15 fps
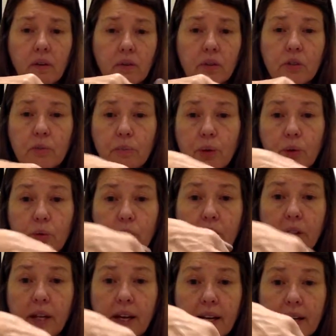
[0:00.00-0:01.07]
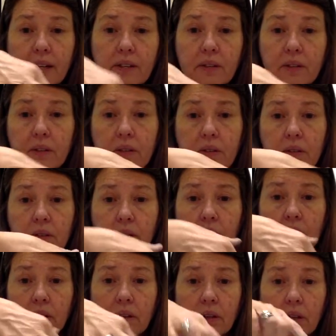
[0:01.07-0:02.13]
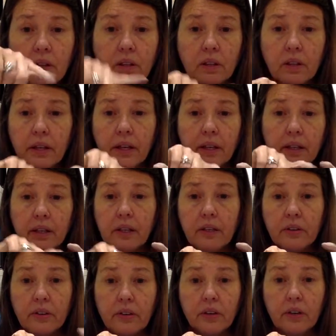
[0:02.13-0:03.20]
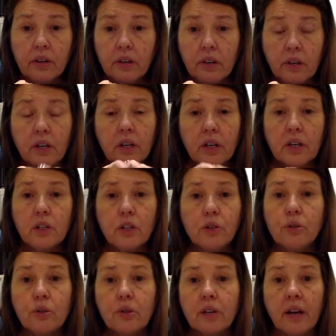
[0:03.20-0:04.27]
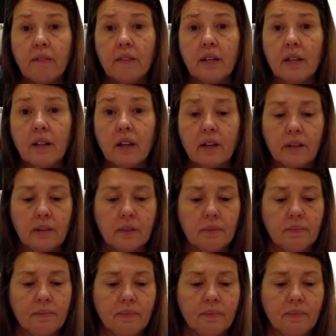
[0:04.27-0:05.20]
smooth lines, like in here, you shouldn't have any lights.